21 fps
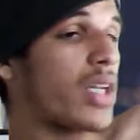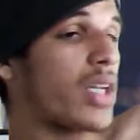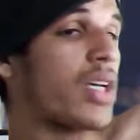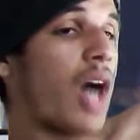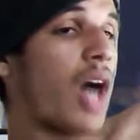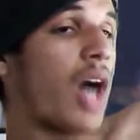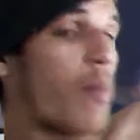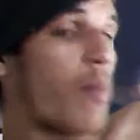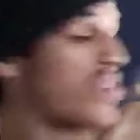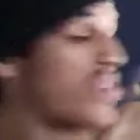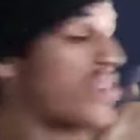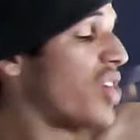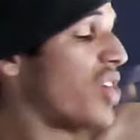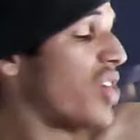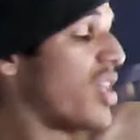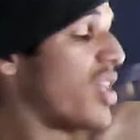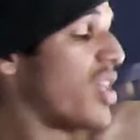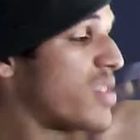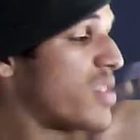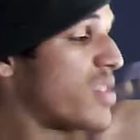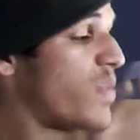Almost all
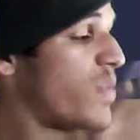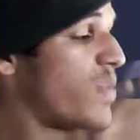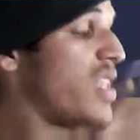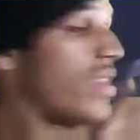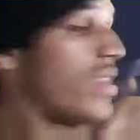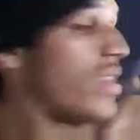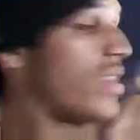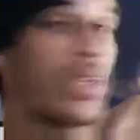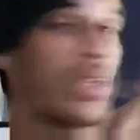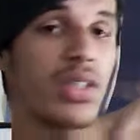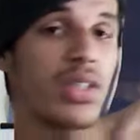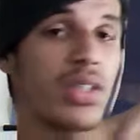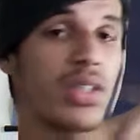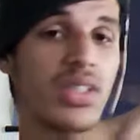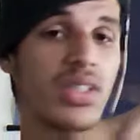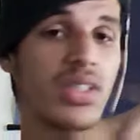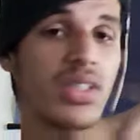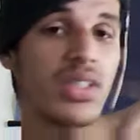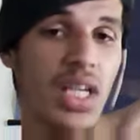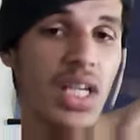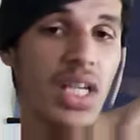his beats go the
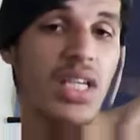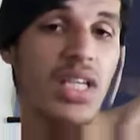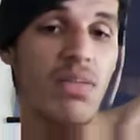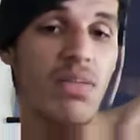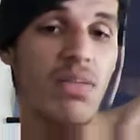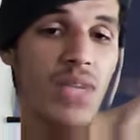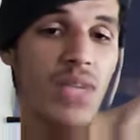same,